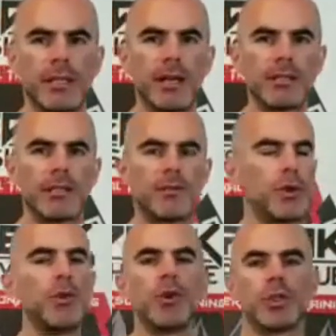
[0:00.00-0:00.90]
a
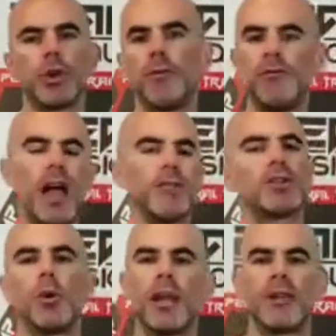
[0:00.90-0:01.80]
two years old, five years
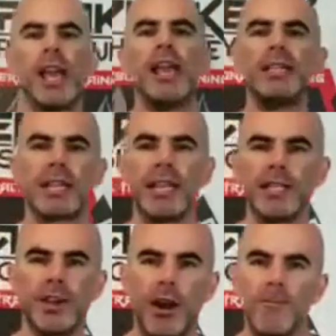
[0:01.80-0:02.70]
old, whatever age the
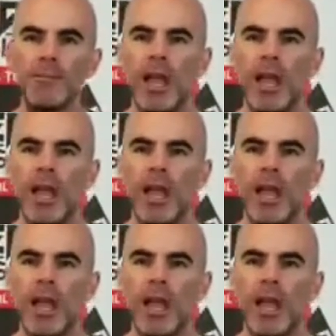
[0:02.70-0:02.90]
kids are.